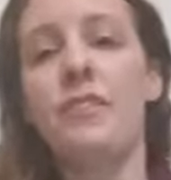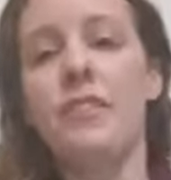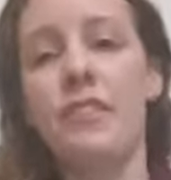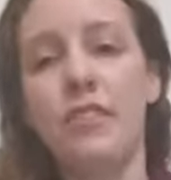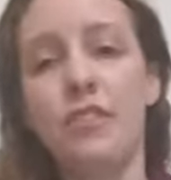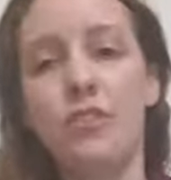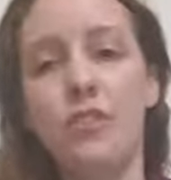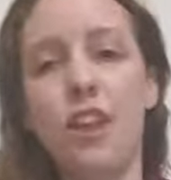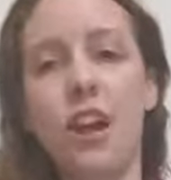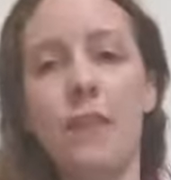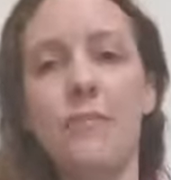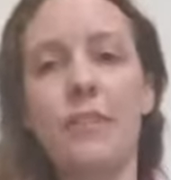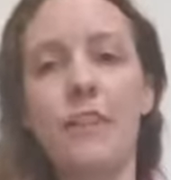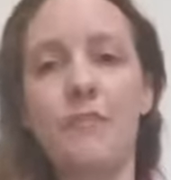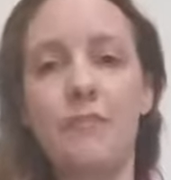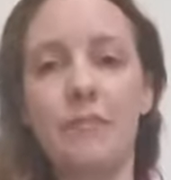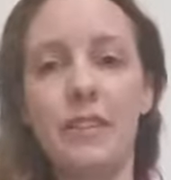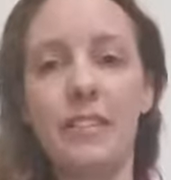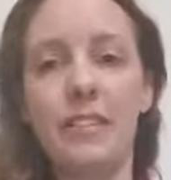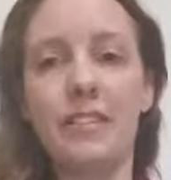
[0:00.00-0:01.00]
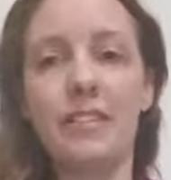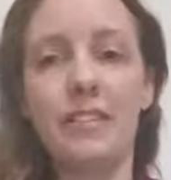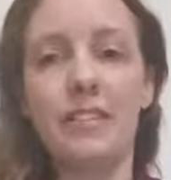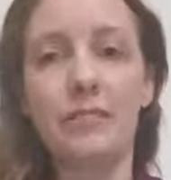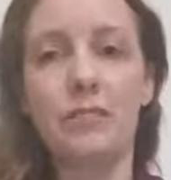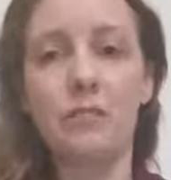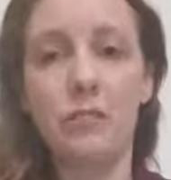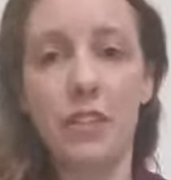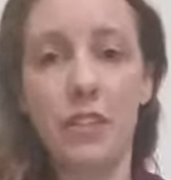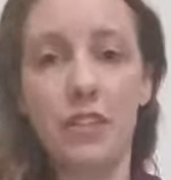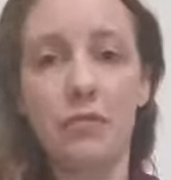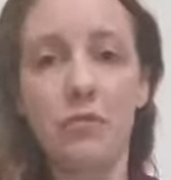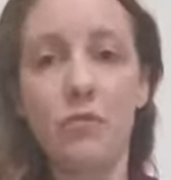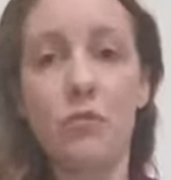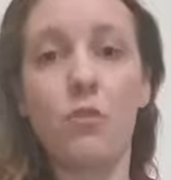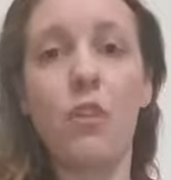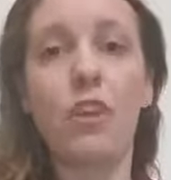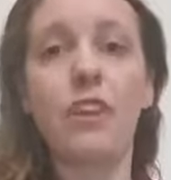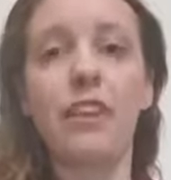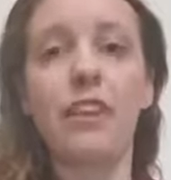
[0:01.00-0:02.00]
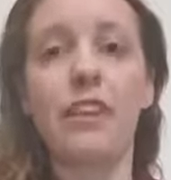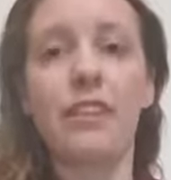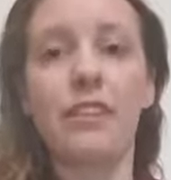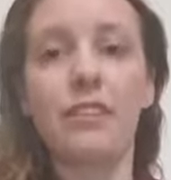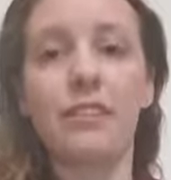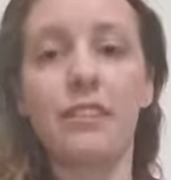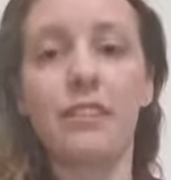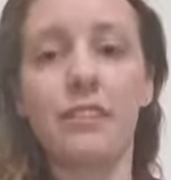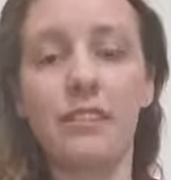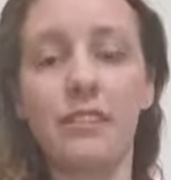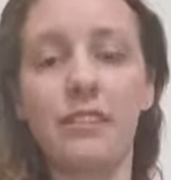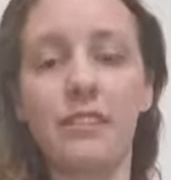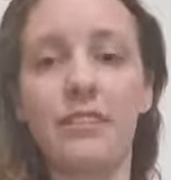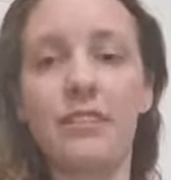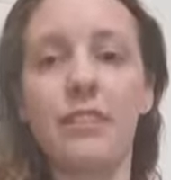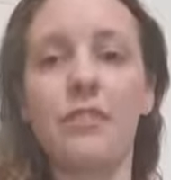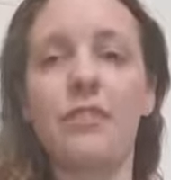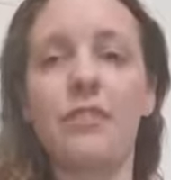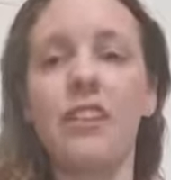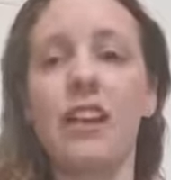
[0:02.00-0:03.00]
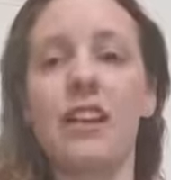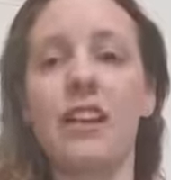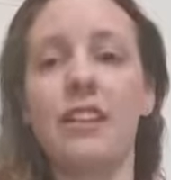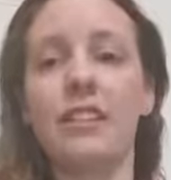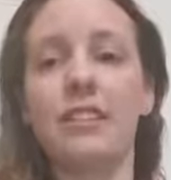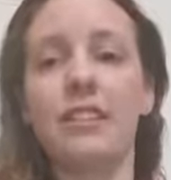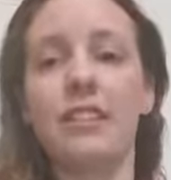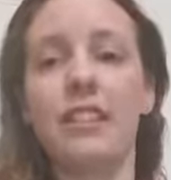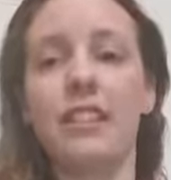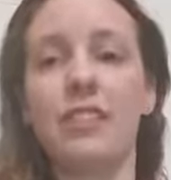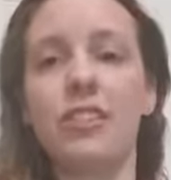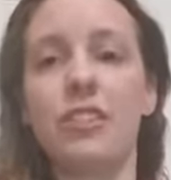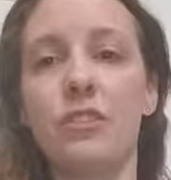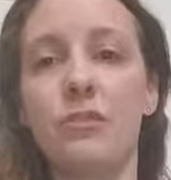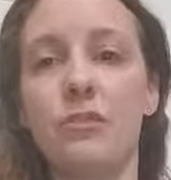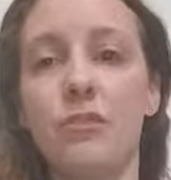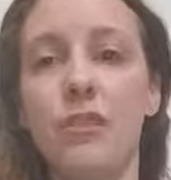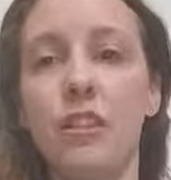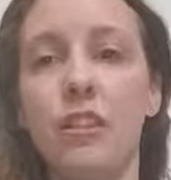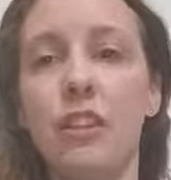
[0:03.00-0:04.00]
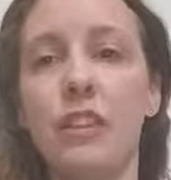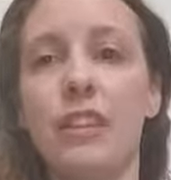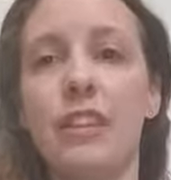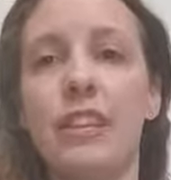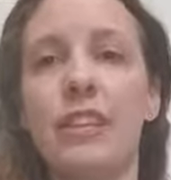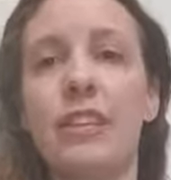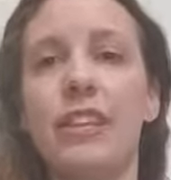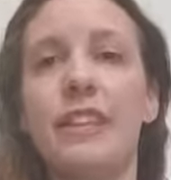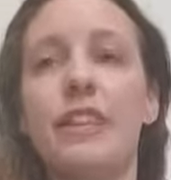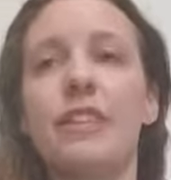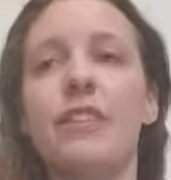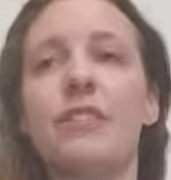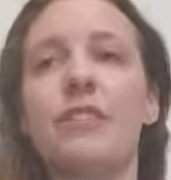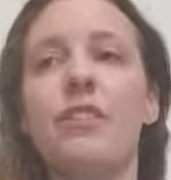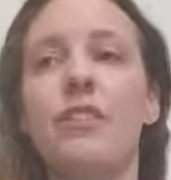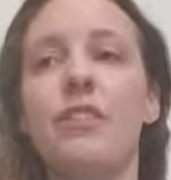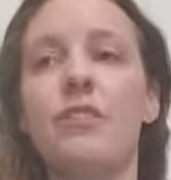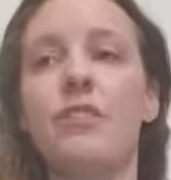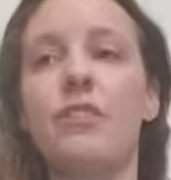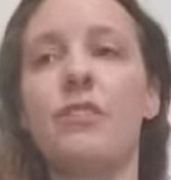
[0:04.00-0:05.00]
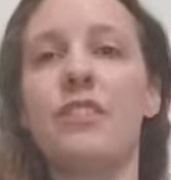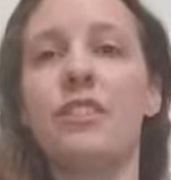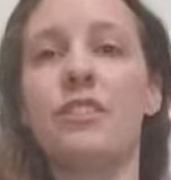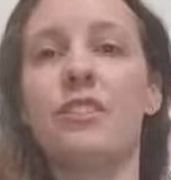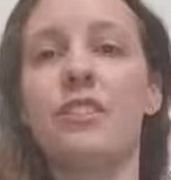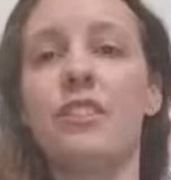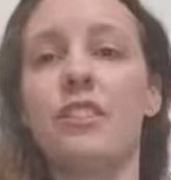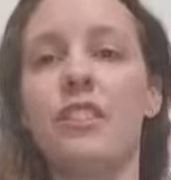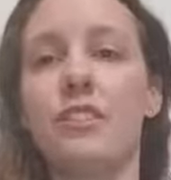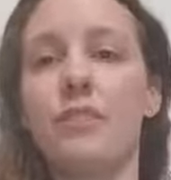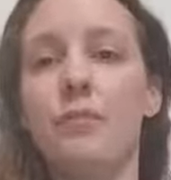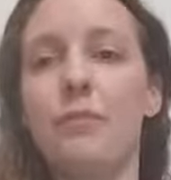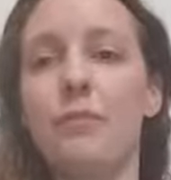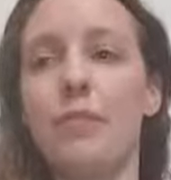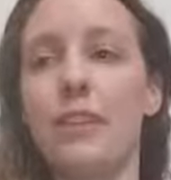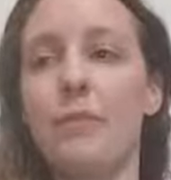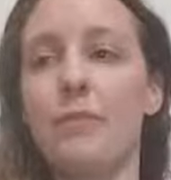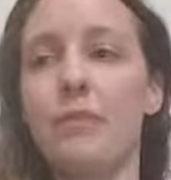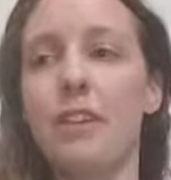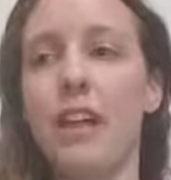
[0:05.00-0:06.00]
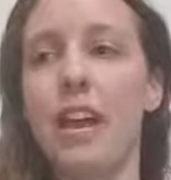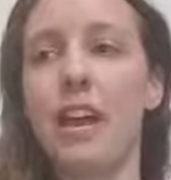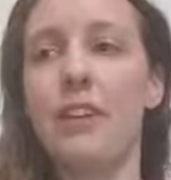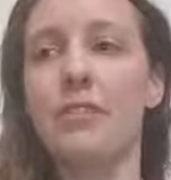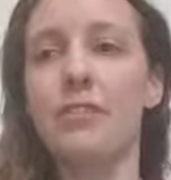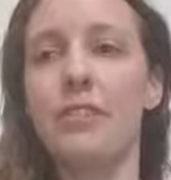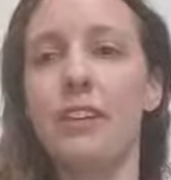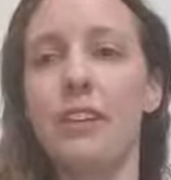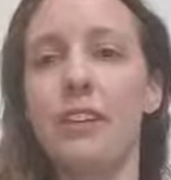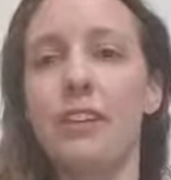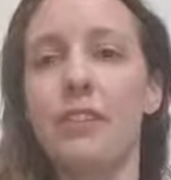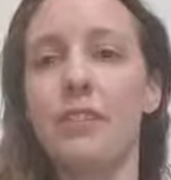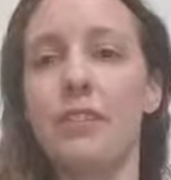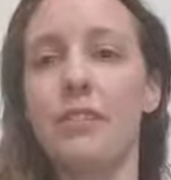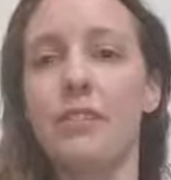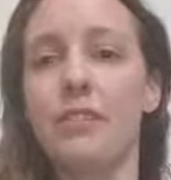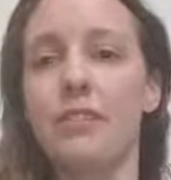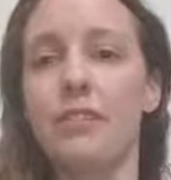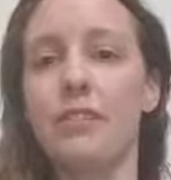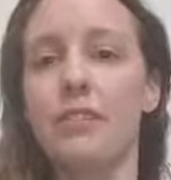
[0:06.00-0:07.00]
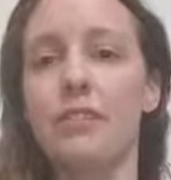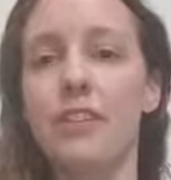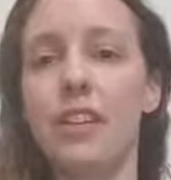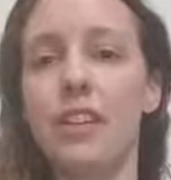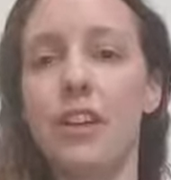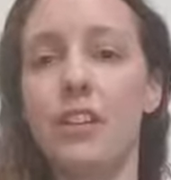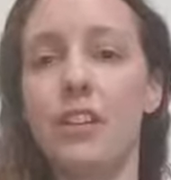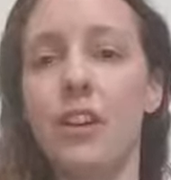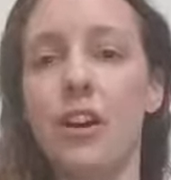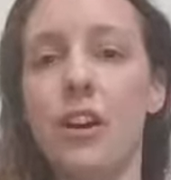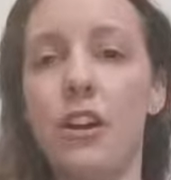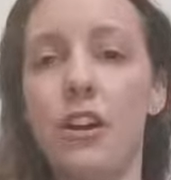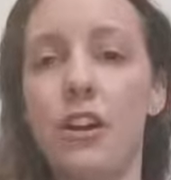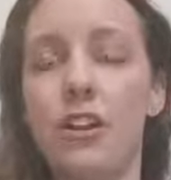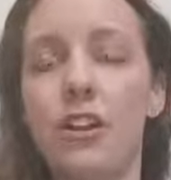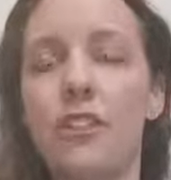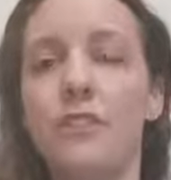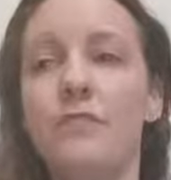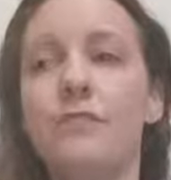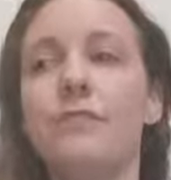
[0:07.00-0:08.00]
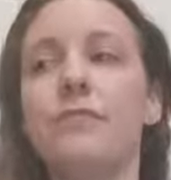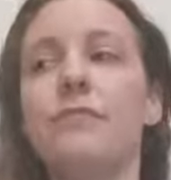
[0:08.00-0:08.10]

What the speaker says: the drop off means it's working. So the isolation is working. So there's still people out there that are